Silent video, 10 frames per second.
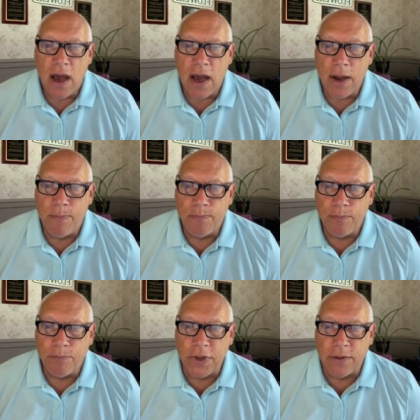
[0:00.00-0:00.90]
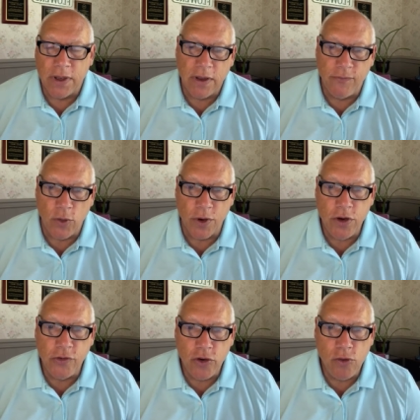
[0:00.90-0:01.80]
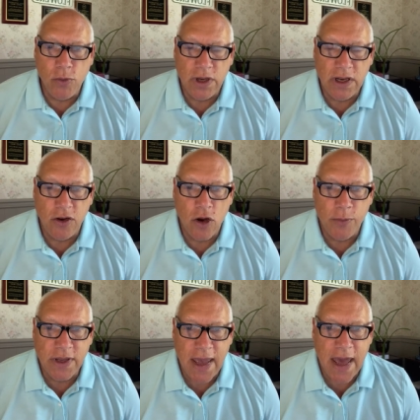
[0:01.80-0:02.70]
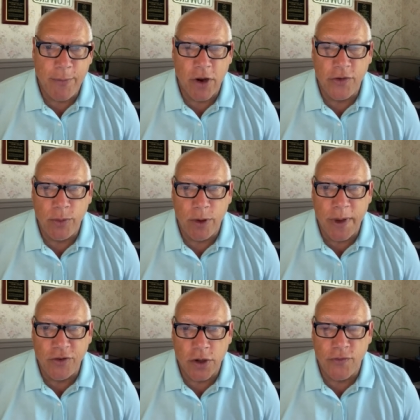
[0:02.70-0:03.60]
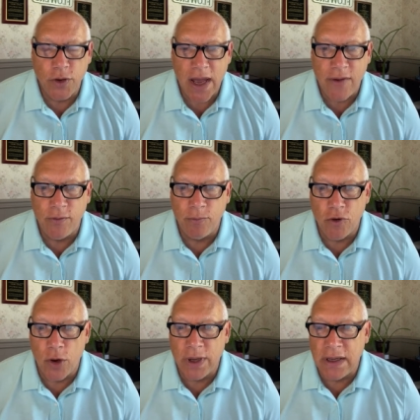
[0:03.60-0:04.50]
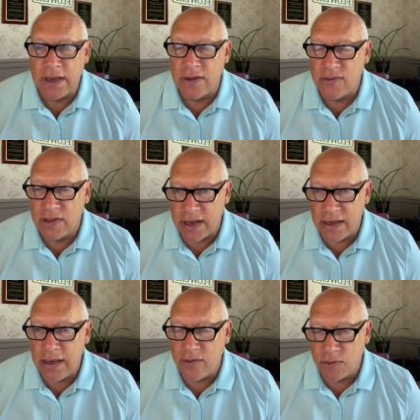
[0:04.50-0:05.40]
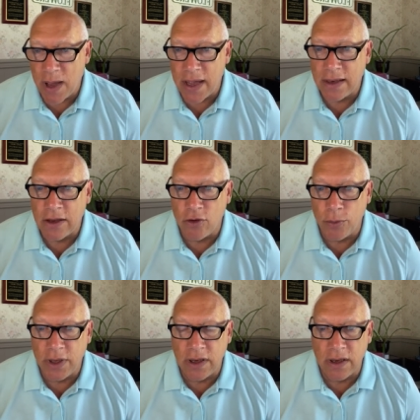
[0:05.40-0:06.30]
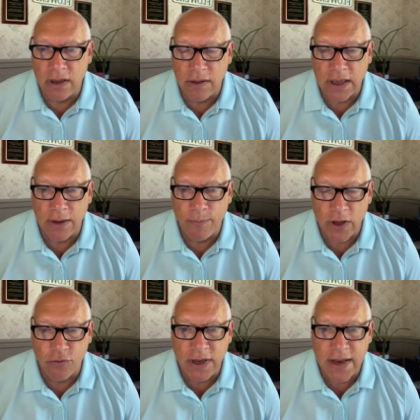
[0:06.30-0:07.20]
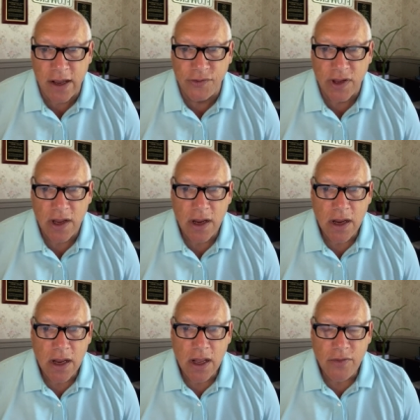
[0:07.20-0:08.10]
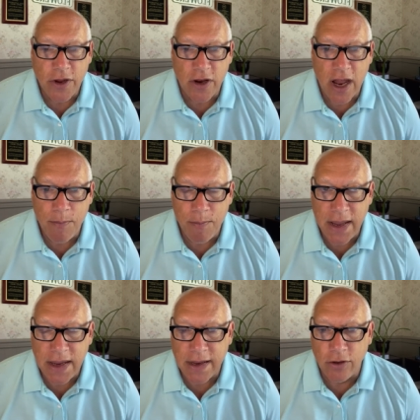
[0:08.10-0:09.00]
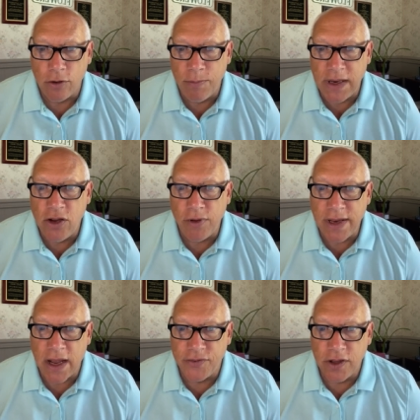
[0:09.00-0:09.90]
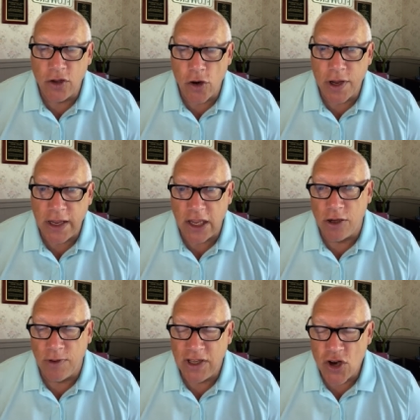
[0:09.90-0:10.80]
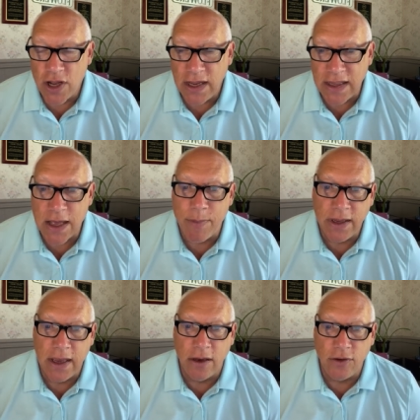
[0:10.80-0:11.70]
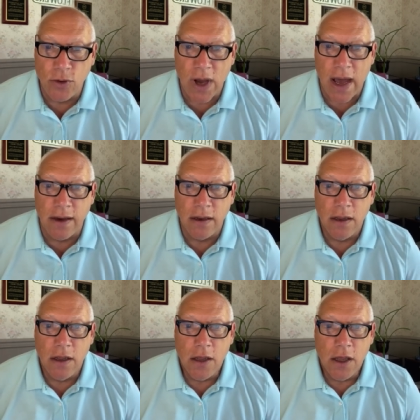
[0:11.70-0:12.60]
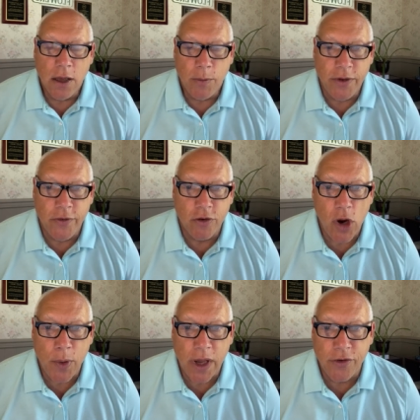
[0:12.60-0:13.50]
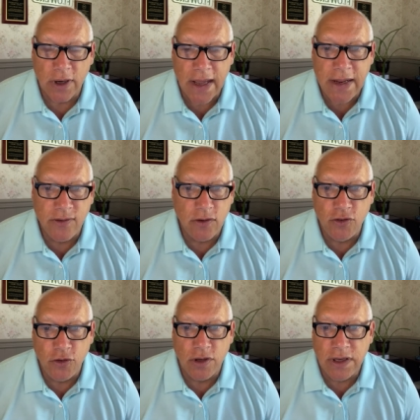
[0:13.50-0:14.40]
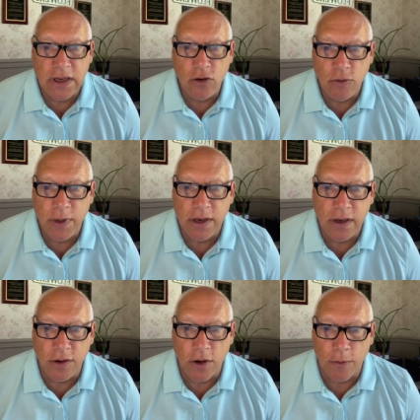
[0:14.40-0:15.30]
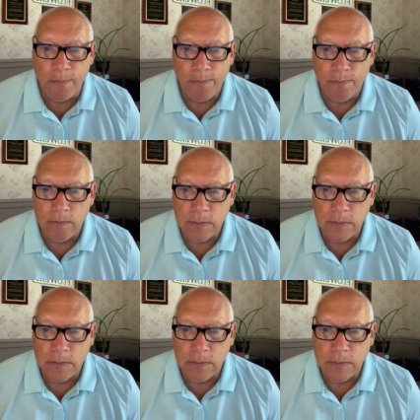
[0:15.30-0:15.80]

Um, but if you want to use a humidity dome, you can, but also you want to make sure if you have them growing in a sun spot, like going in a, uh, a greenhouse, that you're not making a little mini greenhouse and then cooking, cooking them and getting too hot. But if you're growing under lights, you shouldn't need a humidity dome.